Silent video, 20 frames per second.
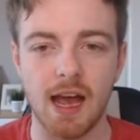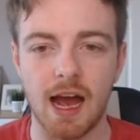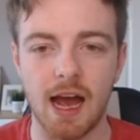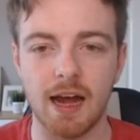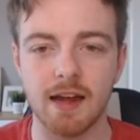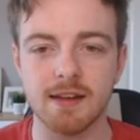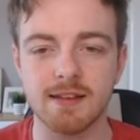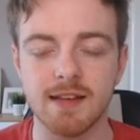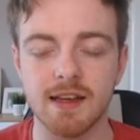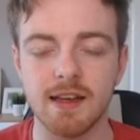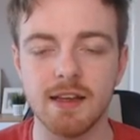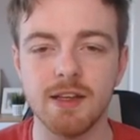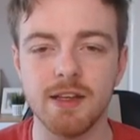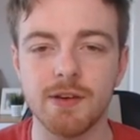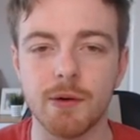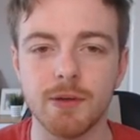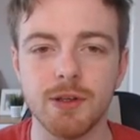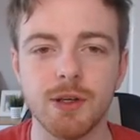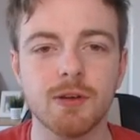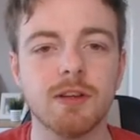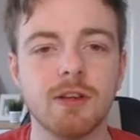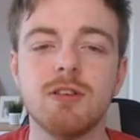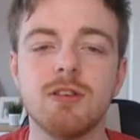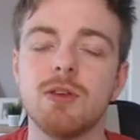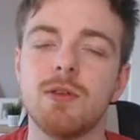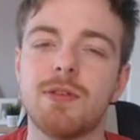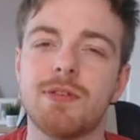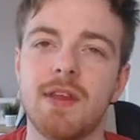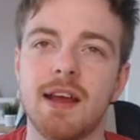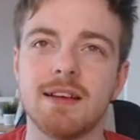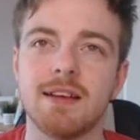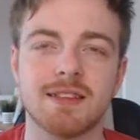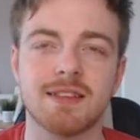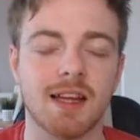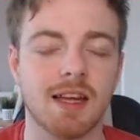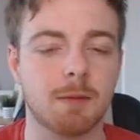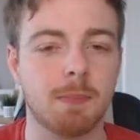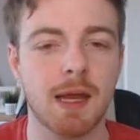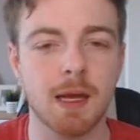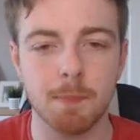And, uh, you know, you can do things
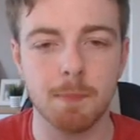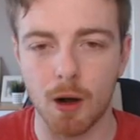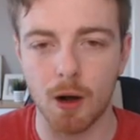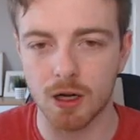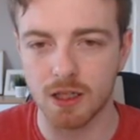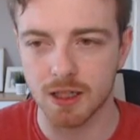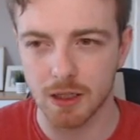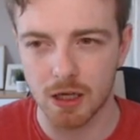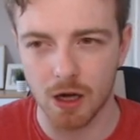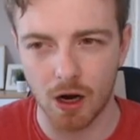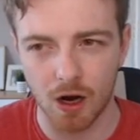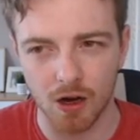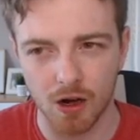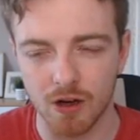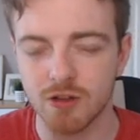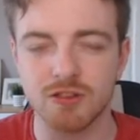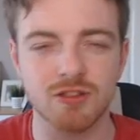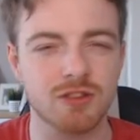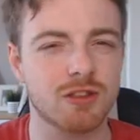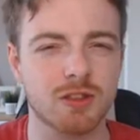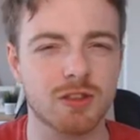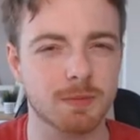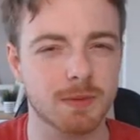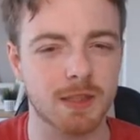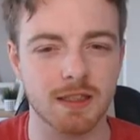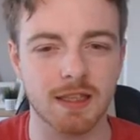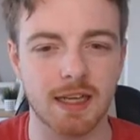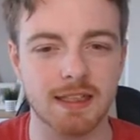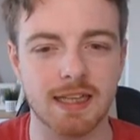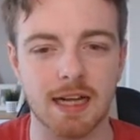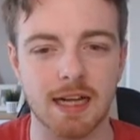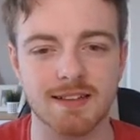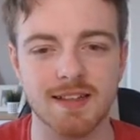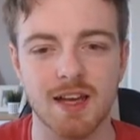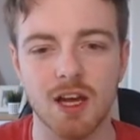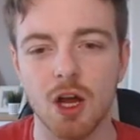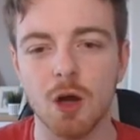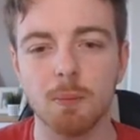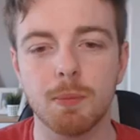like pickpocket the guards or something like that,